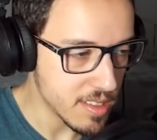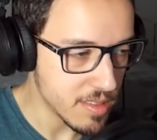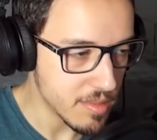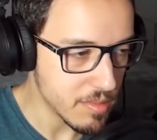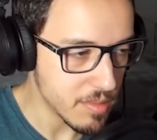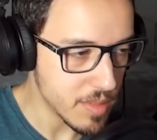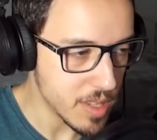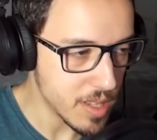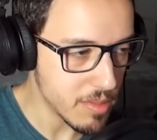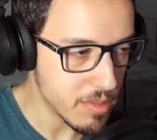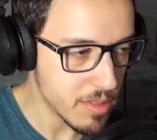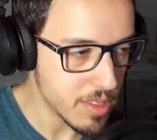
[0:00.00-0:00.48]

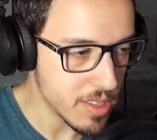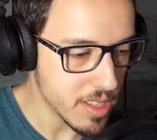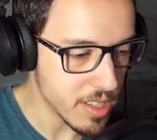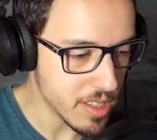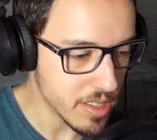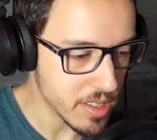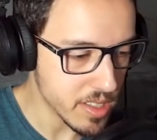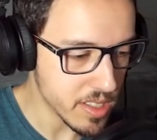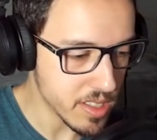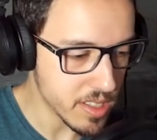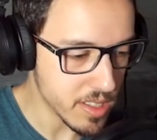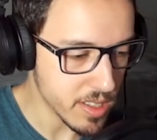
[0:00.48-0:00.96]
Maybe
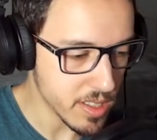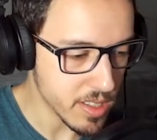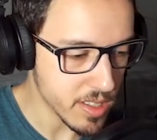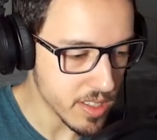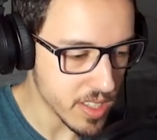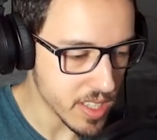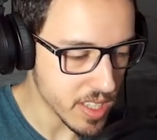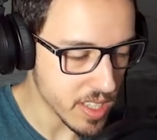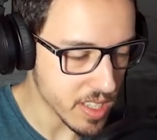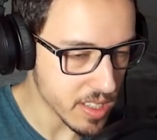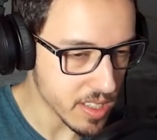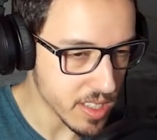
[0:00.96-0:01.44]
that's the
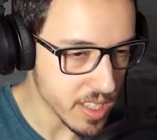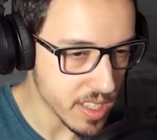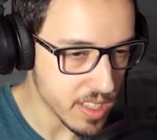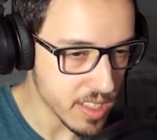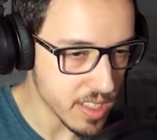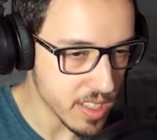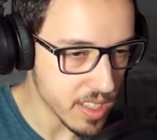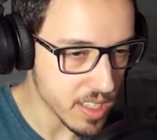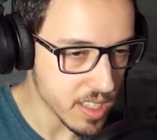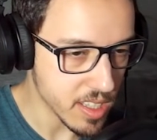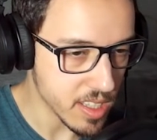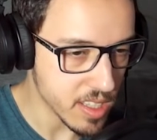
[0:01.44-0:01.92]
thing that
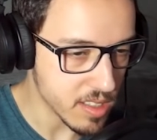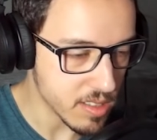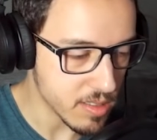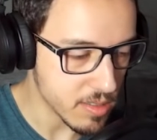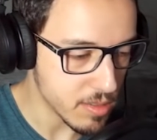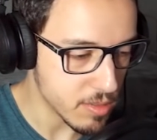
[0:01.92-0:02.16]
I can